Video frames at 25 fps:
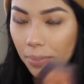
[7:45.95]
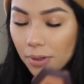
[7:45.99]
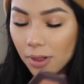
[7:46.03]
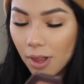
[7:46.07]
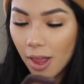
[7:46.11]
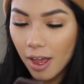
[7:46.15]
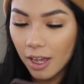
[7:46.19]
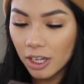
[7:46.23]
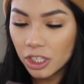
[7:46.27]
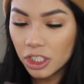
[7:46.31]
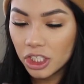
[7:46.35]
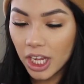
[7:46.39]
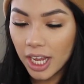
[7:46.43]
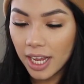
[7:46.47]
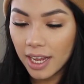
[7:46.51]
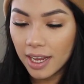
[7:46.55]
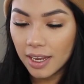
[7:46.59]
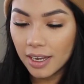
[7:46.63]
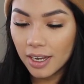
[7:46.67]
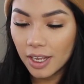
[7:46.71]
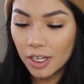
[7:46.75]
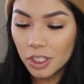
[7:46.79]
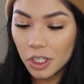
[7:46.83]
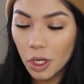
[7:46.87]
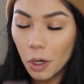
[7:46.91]
blush
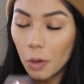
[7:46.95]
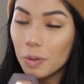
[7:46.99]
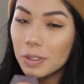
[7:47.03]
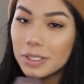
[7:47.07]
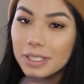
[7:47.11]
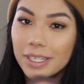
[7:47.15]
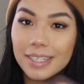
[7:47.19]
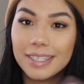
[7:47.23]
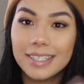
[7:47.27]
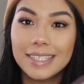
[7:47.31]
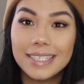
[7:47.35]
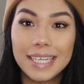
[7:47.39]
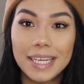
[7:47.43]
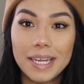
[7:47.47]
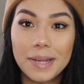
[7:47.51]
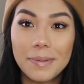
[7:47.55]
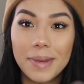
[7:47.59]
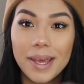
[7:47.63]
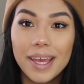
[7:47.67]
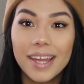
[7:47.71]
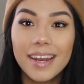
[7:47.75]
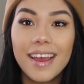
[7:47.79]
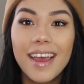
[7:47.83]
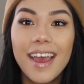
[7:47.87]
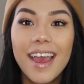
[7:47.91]
in Toasted
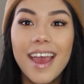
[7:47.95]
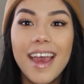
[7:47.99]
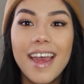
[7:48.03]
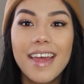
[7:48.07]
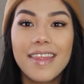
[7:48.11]
Cinnamon.